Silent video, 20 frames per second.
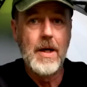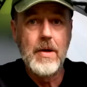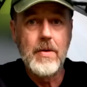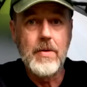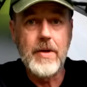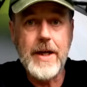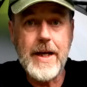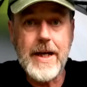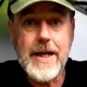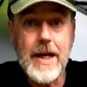
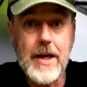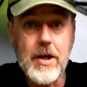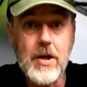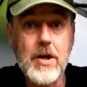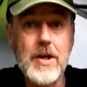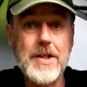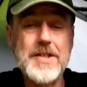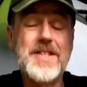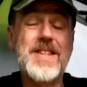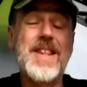Well, there you go,
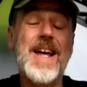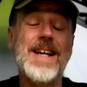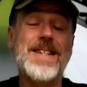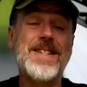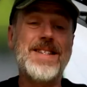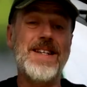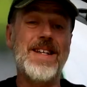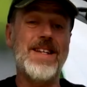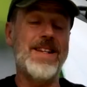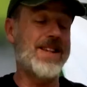guys.
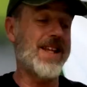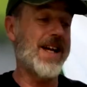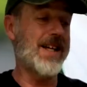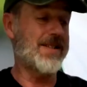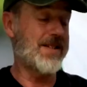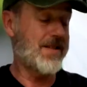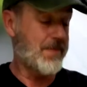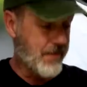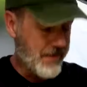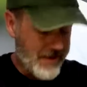That's it.
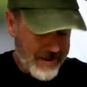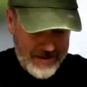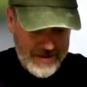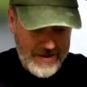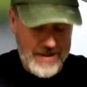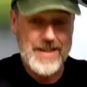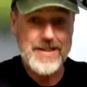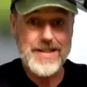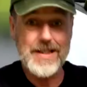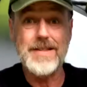
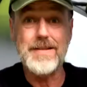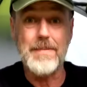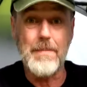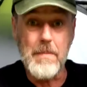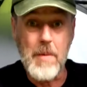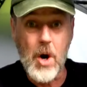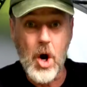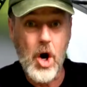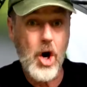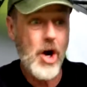This is
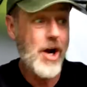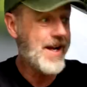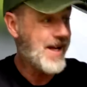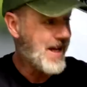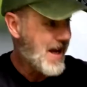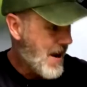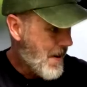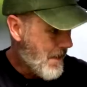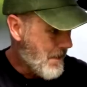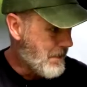my
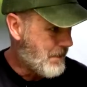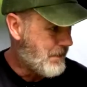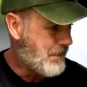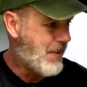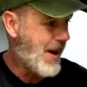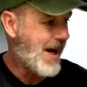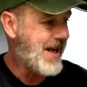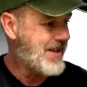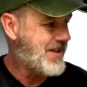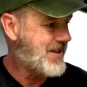
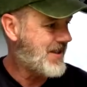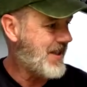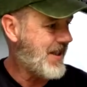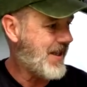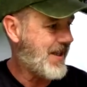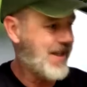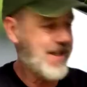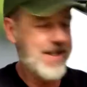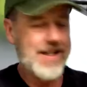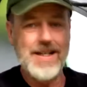
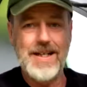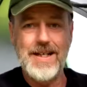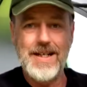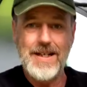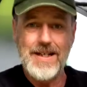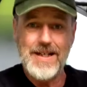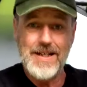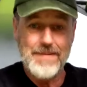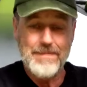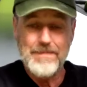basic,
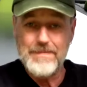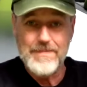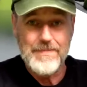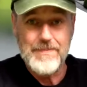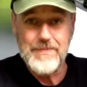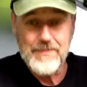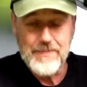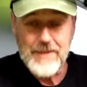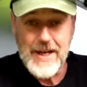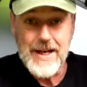
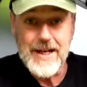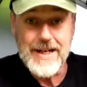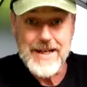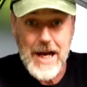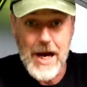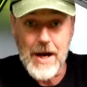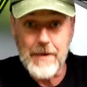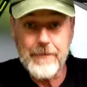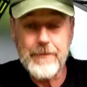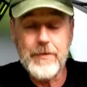
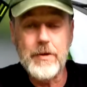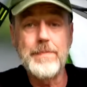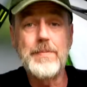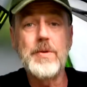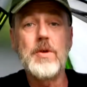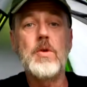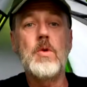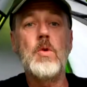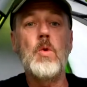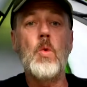
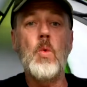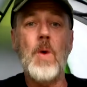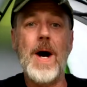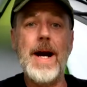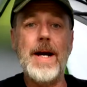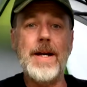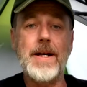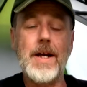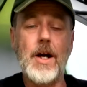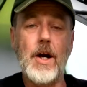comfortable
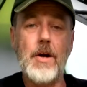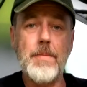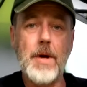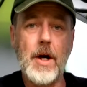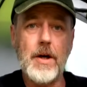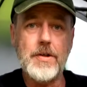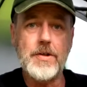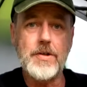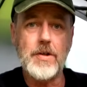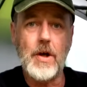way to go
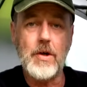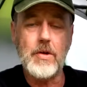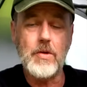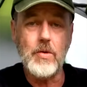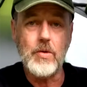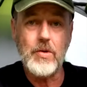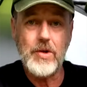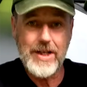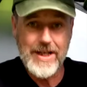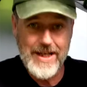
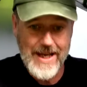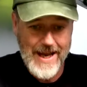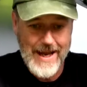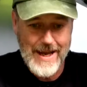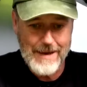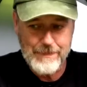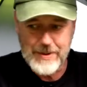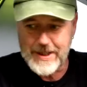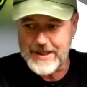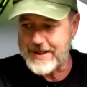motorcycle
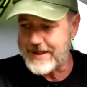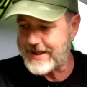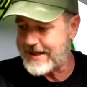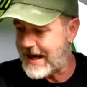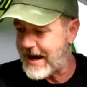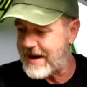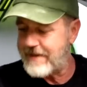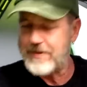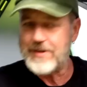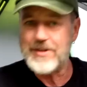camping. It
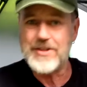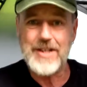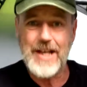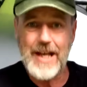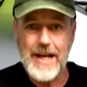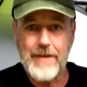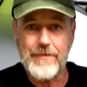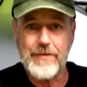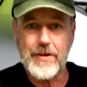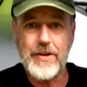covers
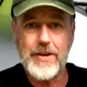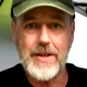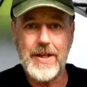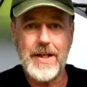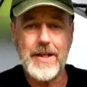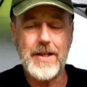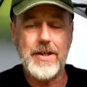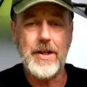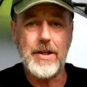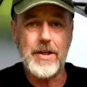
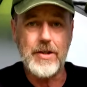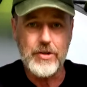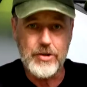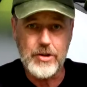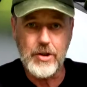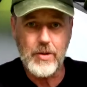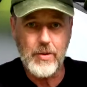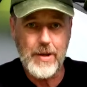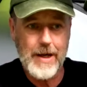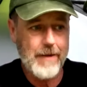everything. You can
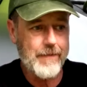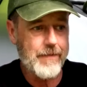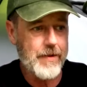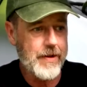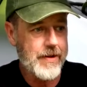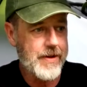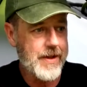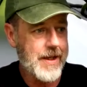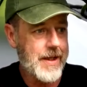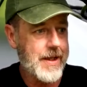do
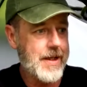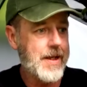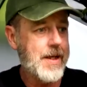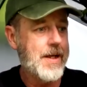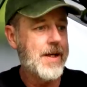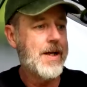everything.